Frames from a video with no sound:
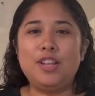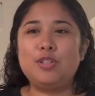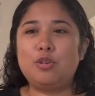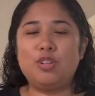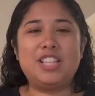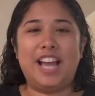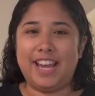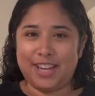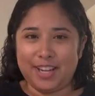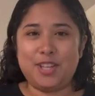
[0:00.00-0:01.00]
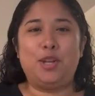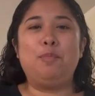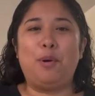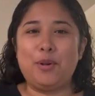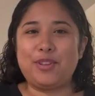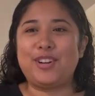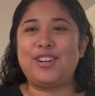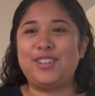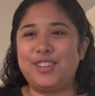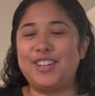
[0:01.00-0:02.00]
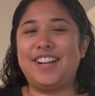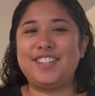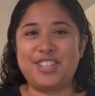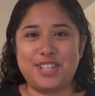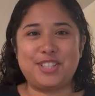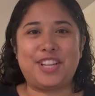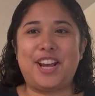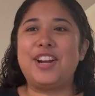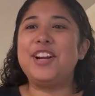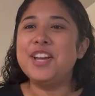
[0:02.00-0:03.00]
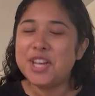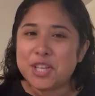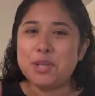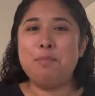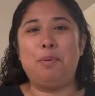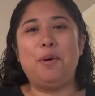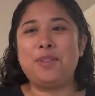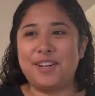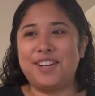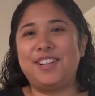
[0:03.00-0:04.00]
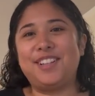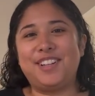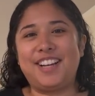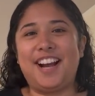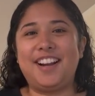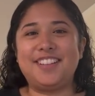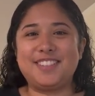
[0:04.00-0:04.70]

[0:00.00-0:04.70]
Joel's like, you both are gonna learn how to change a tire. You both are gonna learn how to